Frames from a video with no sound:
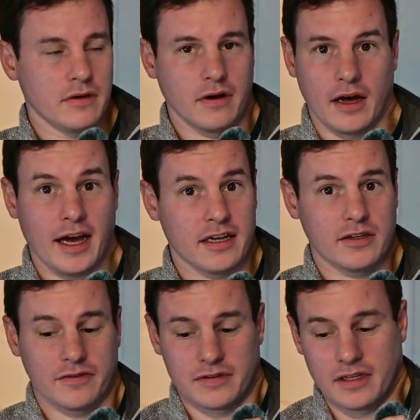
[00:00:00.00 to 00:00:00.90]
Hats
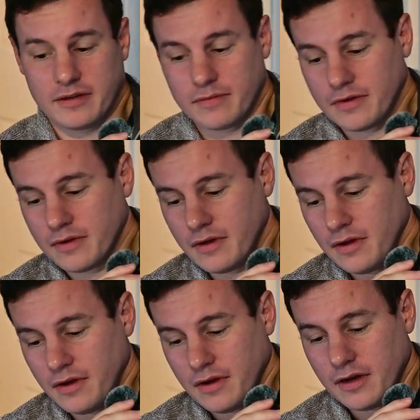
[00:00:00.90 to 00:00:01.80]
off to them.
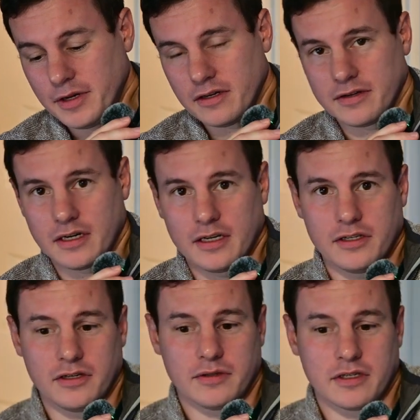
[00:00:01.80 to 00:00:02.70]
I mean, I would at
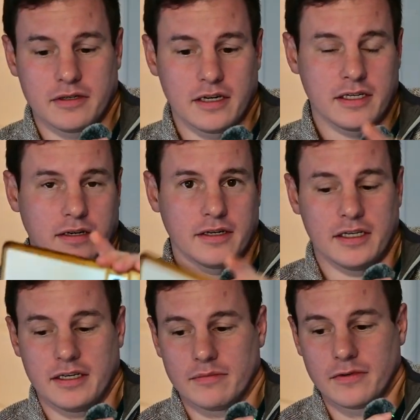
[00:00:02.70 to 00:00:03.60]
least use a
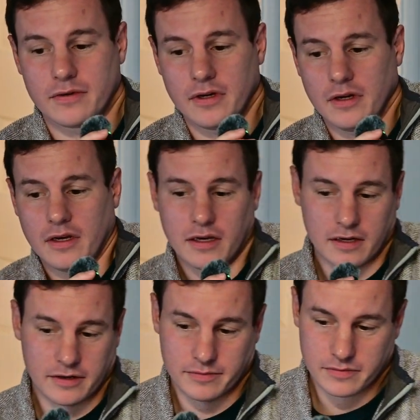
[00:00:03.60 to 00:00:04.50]
tiny gimbal.
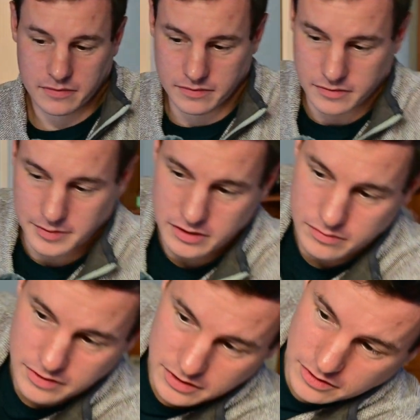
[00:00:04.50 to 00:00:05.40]
I mean,
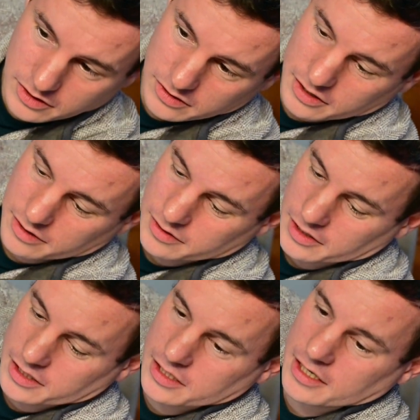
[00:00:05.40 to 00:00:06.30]
you could go to
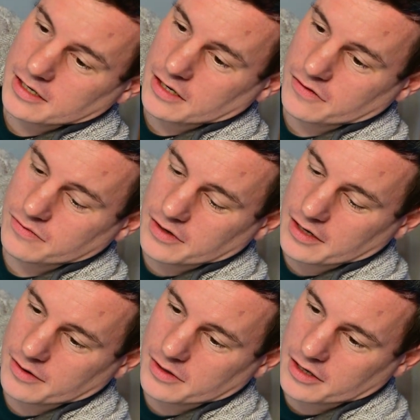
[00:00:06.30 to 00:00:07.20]
the extent, if you
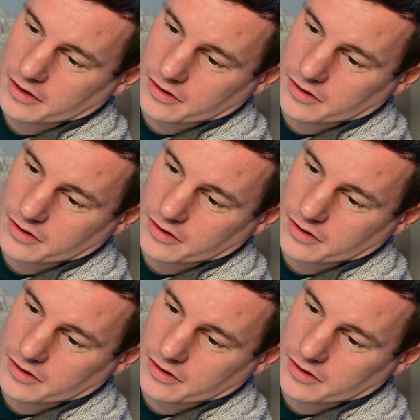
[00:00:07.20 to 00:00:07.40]
really want to go